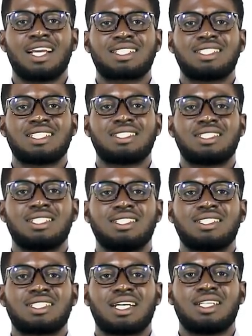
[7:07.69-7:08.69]

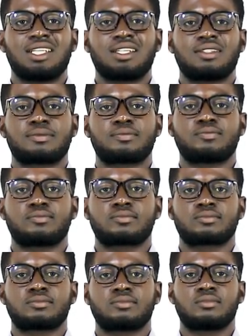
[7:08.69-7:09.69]
Preliminary examination
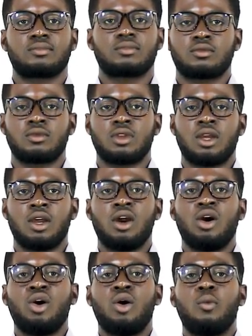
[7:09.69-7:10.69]
of the
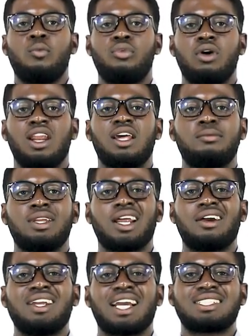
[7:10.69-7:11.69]
proposal by
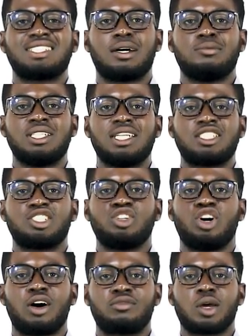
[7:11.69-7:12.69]
directorates of the
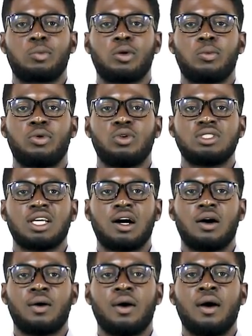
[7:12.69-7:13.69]
standardization
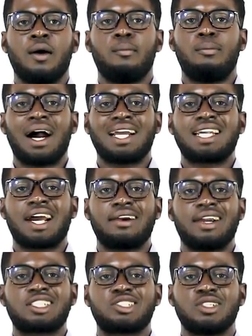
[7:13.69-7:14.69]
organization.
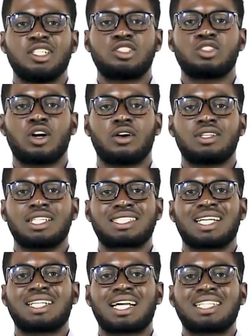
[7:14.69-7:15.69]

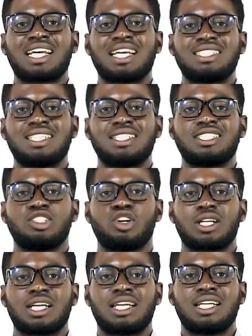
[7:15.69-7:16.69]
Approval of the
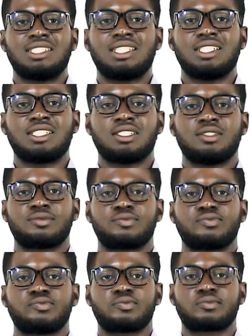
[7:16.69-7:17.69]
proposal
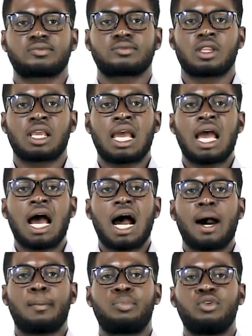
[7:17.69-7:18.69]
by the division
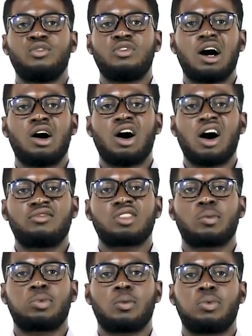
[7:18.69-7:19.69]
council
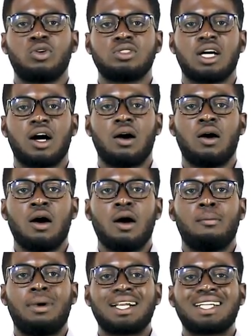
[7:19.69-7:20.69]
of the
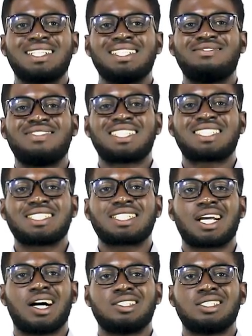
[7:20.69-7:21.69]
standardization organization.